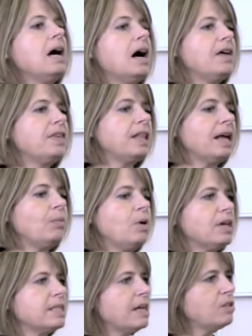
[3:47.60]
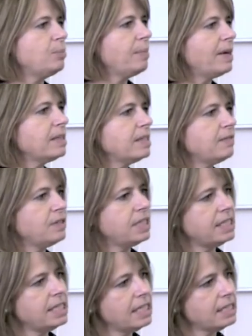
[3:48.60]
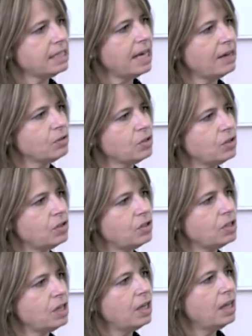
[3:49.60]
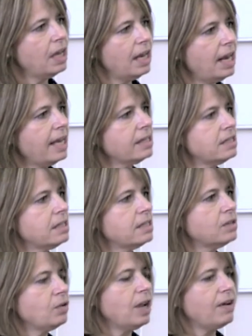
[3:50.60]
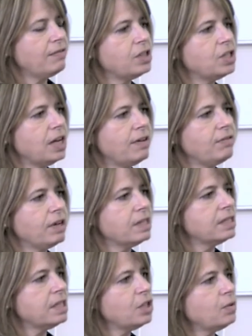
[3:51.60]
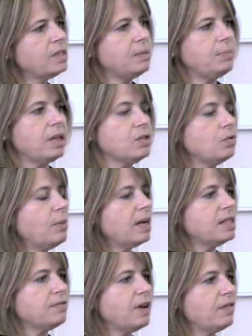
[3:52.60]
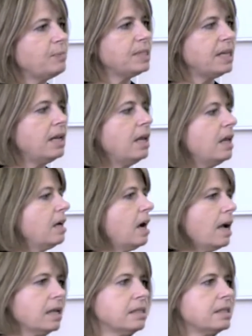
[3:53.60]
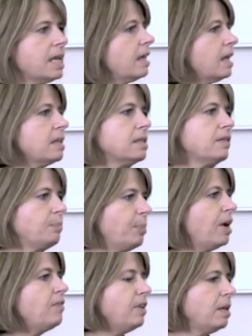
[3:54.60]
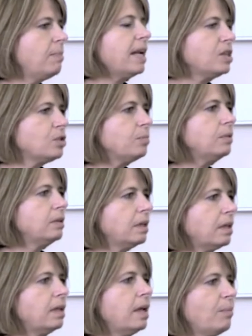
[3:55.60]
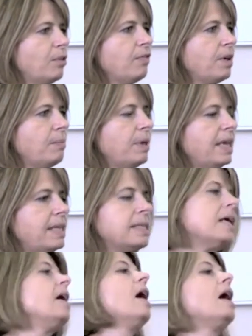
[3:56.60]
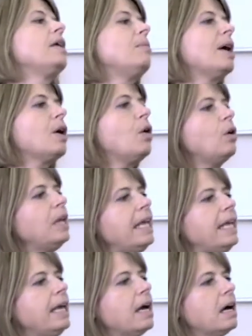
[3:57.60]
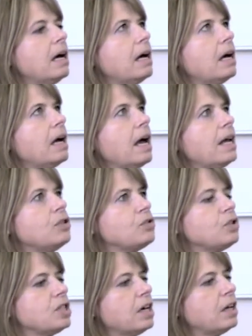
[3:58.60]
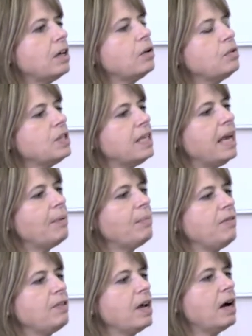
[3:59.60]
I think that works out to be about 76,000 electors on average in every constituency, plus or minus 5%. I can say that's a perfectly manageable number of MPs. I know my colleague Andrew Turner, who's the MP for the